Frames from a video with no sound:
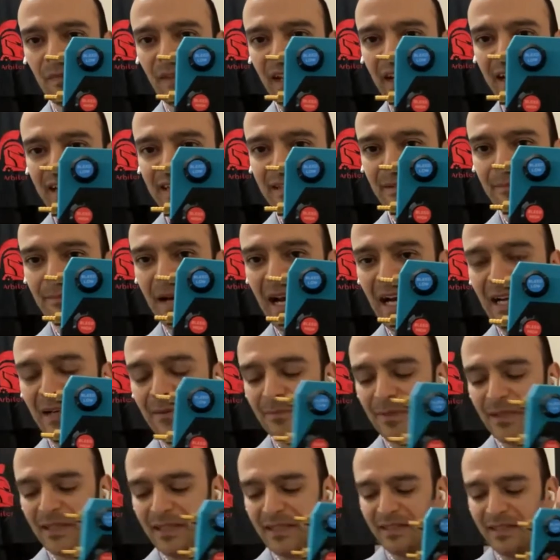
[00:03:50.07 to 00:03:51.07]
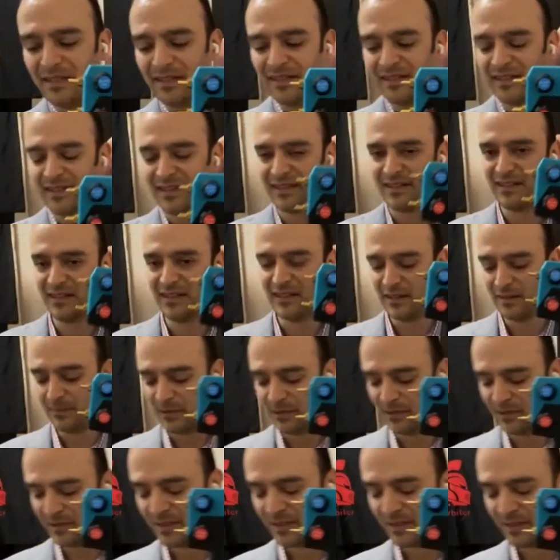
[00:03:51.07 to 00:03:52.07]
And the back button is
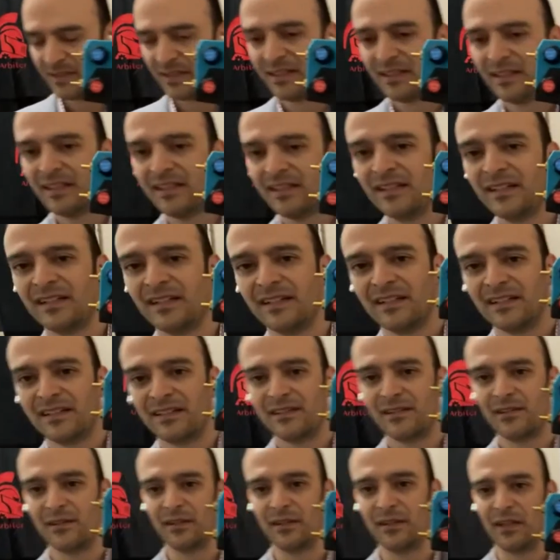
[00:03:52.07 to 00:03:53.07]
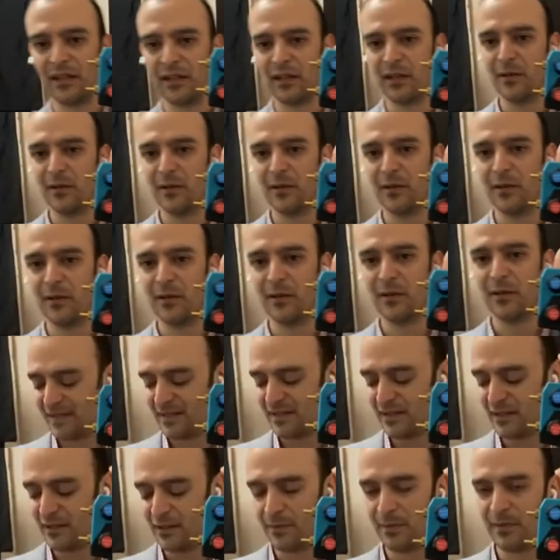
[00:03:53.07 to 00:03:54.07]
labeled, so you can go back
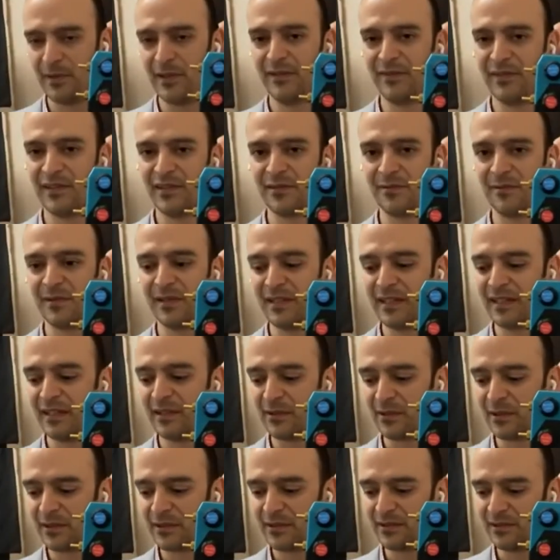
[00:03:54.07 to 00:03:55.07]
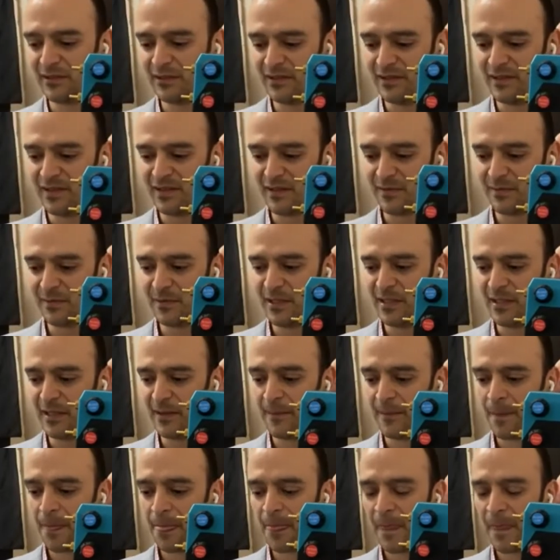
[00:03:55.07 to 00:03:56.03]
to your previous reading or clear the display.